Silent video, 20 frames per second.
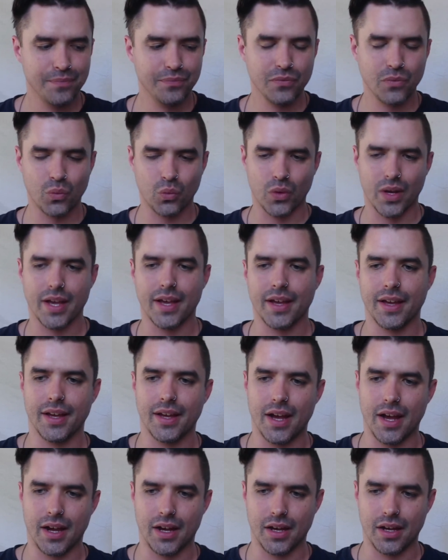
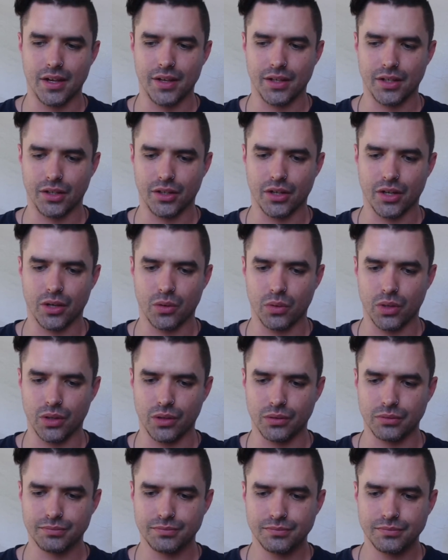where you can go,
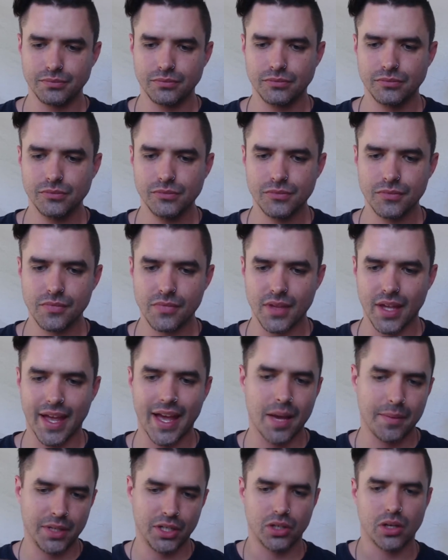well,
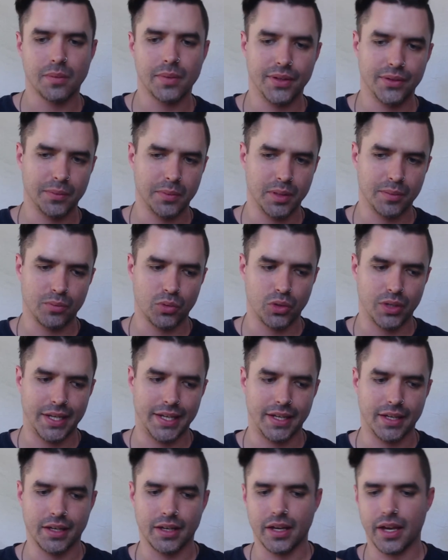how many copies have been bought
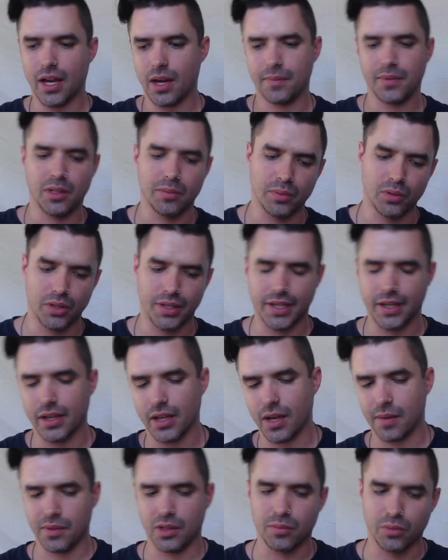here, how many bought here,
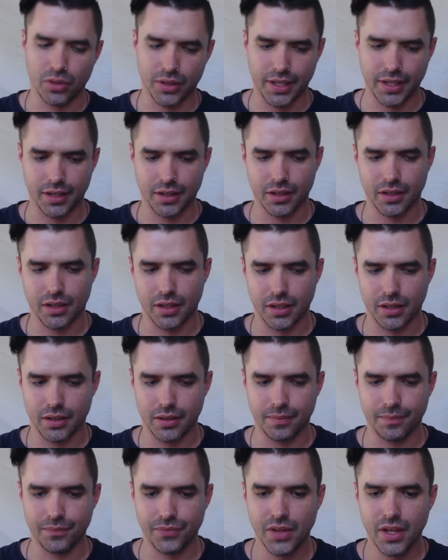how many bought here,
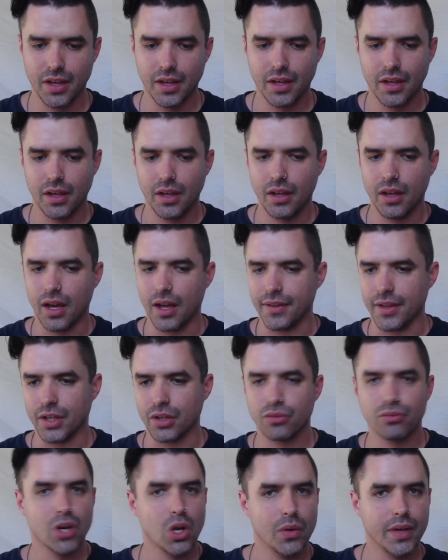are they
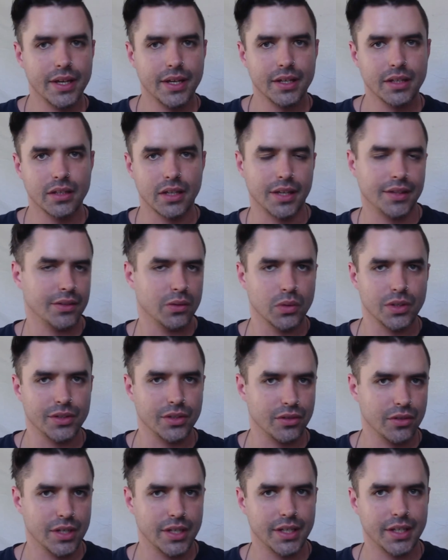growing, like to what
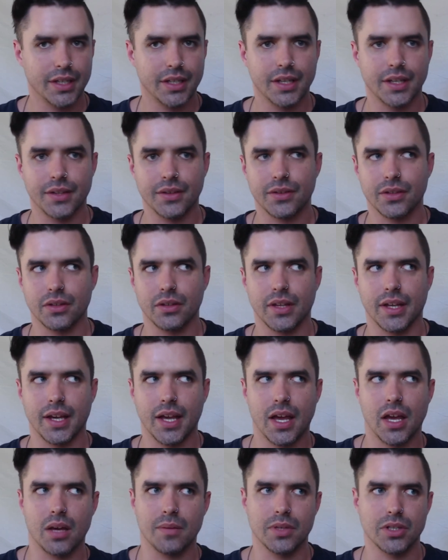degree, and so like
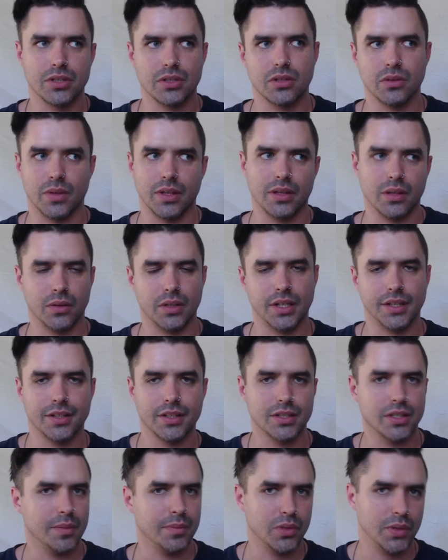how much do we think we need to
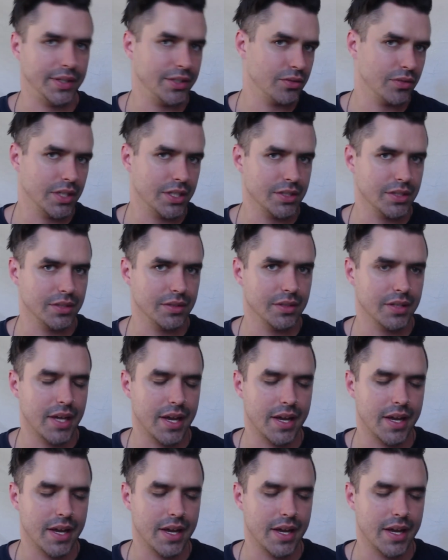ship to each region